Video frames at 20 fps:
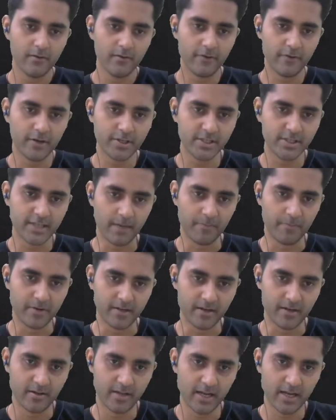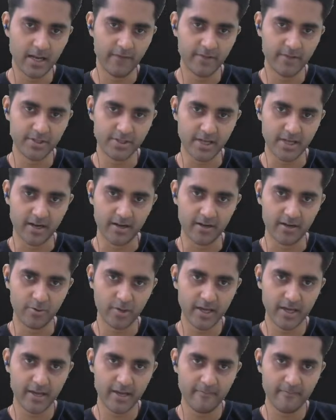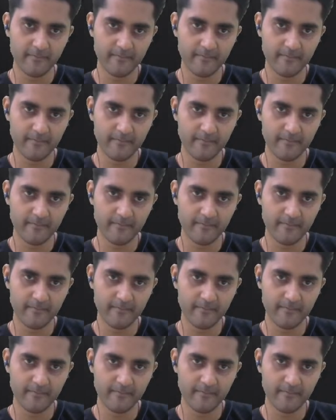first chapter, 11th standard. Okay,